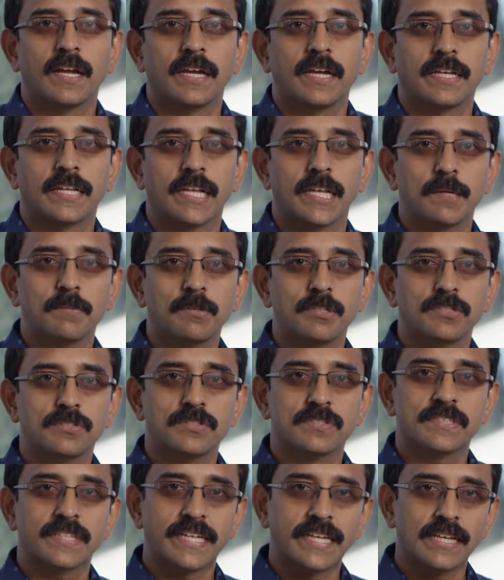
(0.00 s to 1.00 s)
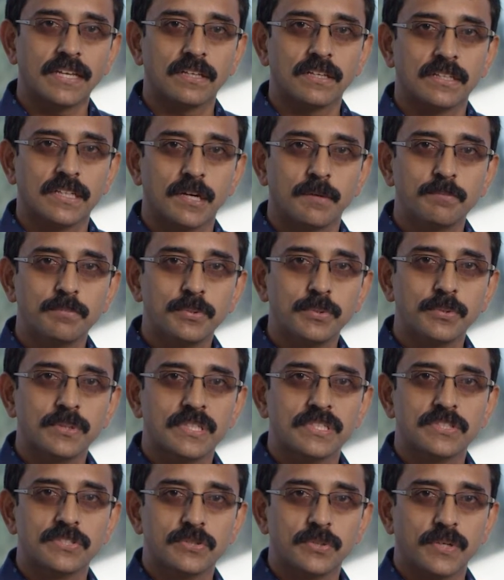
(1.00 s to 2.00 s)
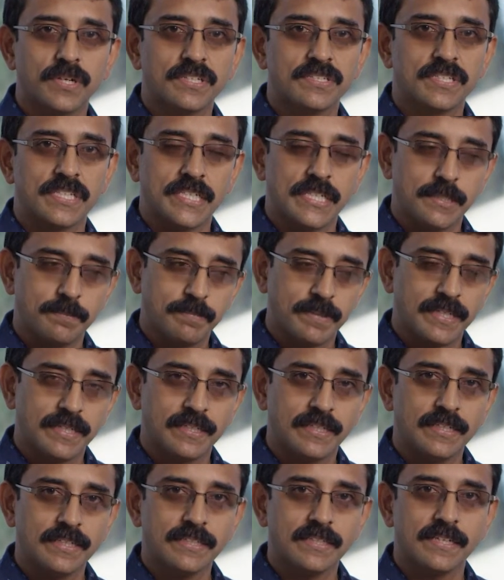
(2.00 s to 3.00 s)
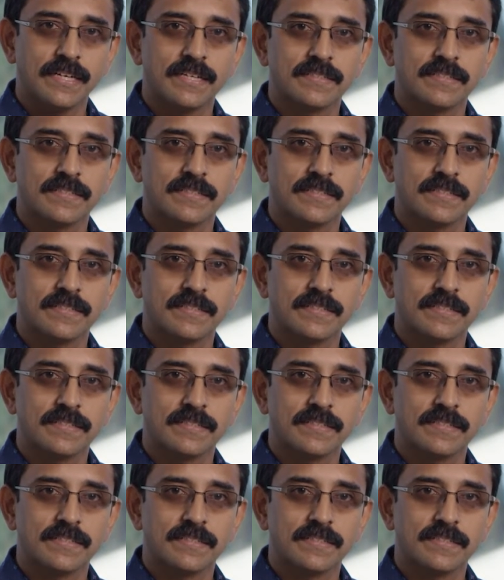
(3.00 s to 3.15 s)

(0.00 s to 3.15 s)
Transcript: It enables to scale compute and storage independently